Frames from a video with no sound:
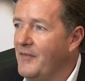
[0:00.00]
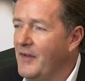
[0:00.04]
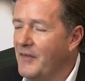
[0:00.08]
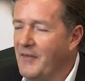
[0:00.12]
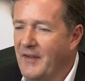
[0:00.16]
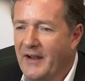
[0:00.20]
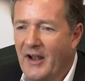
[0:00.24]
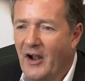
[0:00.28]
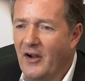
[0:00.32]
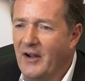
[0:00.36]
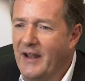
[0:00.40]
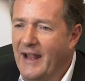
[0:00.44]
I
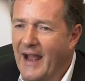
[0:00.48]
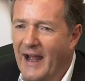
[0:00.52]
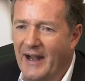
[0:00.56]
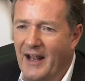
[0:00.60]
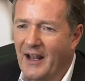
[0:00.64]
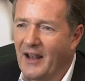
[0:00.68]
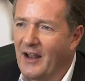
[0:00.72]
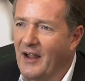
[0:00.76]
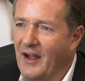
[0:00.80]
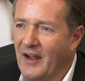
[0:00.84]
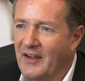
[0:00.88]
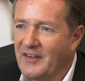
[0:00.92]
think they'd only
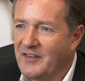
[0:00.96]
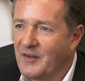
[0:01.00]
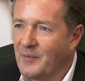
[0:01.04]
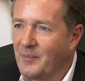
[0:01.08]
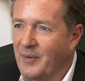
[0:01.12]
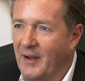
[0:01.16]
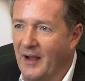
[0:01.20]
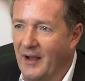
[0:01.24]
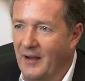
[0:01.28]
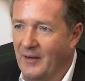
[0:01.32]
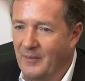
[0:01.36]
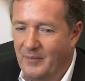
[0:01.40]
analysed
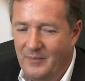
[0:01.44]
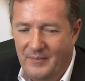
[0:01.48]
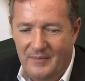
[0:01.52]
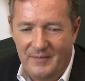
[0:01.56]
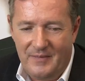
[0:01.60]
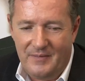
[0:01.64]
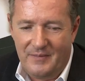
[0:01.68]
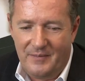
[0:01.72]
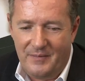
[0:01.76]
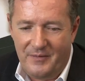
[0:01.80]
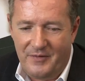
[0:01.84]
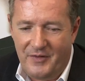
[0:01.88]
about
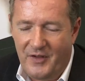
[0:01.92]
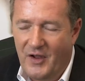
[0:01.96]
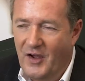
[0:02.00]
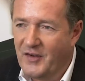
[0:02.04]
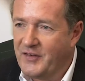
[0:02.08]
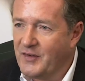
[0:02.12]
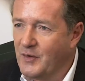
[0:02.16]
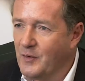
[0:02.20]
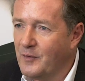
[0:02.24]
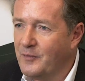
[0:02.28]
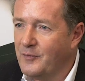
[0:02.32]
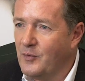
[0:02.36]

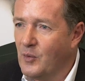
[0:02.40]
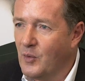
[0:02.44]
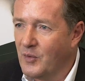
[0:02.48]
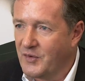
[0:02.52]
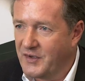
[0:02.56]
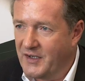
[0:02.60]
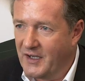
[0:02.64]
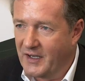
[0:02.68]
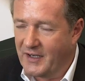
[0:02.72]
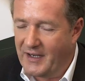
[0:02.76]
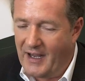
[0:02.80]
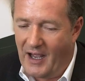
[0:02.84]
30 or
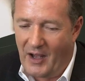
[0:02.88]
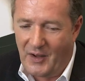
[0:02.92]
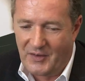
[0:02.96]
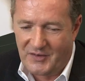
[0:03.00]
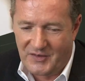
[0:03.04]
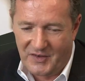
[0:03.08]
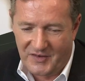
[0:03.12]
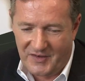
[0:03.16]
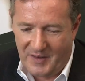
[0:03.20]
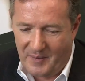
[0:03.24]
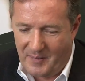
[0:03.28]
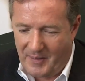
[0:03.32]
40
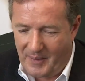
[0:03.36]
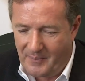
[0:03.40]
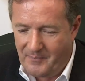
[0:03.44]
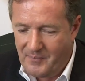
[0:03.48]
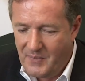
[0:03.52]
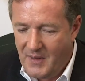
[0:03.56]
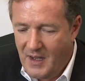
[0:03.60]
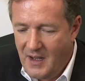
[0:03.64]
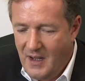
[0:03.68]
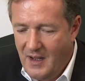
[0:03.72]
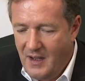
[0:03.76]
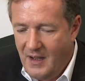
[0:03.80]
accounts or something.
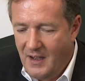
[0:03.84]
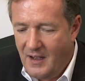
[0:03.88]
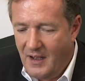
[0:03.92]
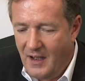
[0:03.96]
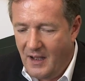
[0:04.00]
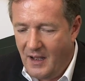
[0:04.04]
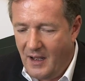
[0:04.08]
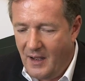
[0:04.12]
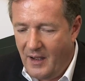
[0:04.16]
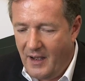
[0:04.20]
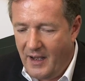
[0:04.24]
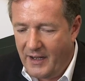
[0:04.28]

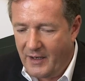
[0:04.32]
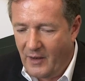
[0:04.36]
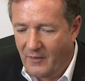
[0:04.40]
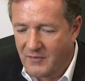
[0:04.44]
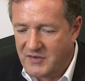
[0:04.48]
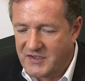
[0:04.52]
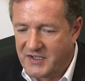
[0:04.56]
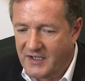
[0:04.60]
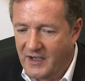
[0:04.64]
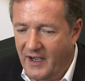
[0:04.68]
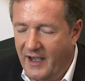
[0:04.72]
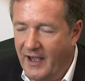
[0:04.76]
And
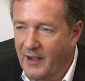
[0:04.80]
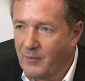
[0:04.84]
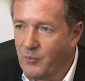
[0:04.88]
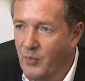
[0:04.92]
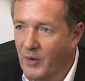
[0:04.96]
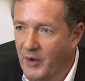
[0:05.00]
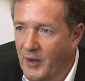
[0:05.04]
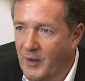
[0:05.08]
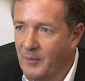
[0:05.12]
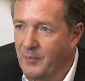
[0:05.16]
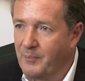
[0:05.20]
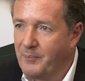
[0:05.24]
obviously I
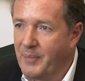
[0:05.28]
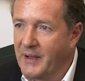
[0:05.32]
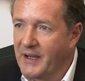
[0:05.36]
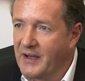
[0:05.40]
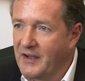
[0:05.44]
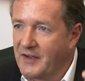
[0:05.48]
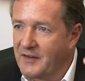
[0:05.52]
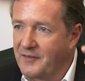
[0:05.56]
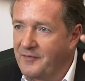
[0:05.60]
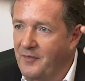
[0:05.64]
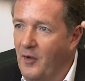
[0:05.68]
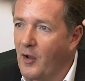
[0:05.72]
had one of the
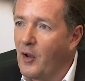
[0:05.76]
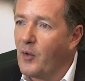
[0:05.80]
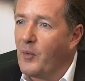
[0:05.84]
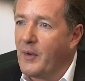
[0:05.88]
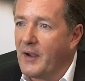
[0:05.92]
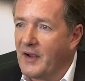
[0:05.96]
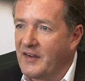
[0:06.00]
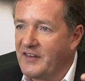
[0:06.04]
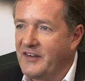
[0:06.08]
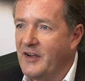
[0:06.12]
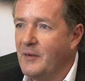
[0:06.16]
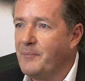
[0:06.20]
biggest
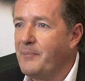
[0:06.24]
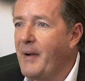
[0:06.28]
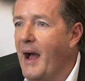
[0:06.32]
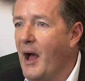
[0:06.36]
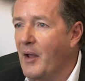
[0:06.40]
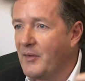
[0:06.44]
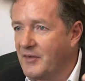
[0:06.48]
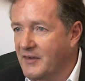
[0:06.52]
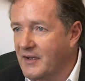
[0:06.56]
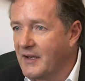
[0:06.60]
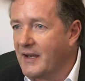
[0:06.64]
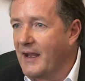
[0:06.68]
followings. You're
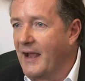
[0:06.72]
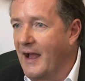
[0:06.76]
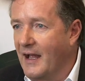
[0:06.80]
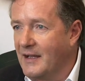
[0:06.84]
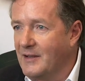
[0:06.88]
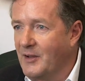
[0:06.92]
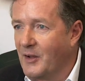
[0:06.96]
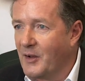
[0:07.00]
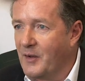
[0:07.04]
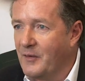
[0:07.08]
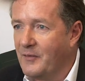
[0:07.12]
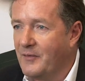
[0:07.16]
bound to
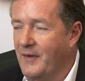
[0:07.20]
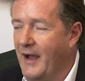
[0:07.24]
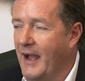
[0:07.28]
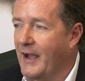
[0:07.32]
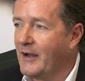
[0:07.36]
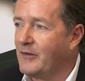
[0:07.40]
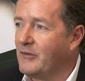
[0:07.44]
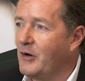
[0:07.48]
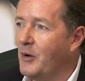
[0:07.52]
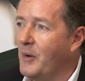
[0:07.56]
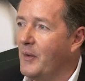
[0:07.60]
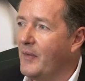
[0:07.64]
get a lot of
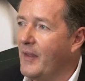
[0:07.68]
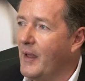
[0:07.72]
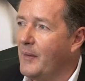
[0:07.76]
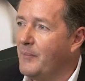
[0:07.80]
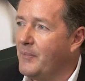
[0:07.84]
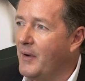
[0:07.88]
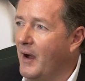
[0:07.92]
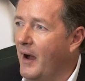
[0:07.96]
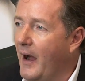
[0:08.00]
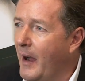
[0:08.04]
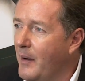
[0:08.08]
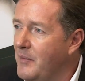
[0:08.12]
aggro in
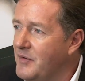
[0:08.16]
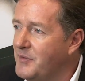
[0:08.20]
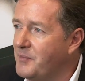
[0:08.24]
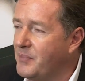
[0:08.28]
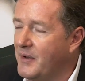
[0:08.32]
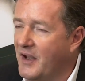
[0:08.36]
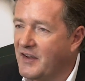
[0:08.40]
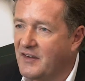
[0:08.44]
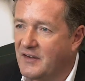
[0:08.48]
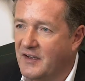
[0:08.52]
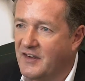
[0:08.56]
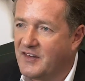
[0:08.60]
that. But I was
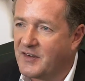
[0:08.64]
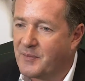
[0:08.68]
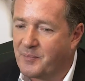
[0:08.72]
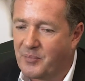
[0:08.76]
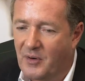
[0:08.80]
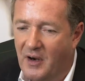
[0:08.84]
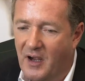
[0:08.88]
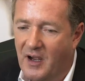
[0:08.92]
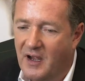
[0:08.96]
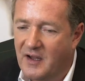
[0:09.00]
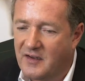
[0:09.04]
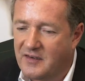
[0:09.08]
pleasantly
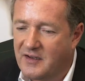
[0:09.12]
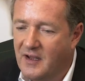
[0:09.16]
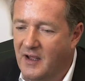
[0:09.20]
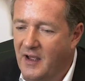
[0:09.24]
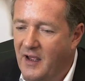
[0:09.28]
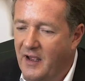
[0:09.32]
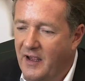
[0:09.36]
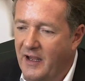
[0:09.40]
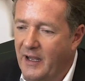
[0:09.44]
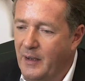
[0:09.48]
surprised.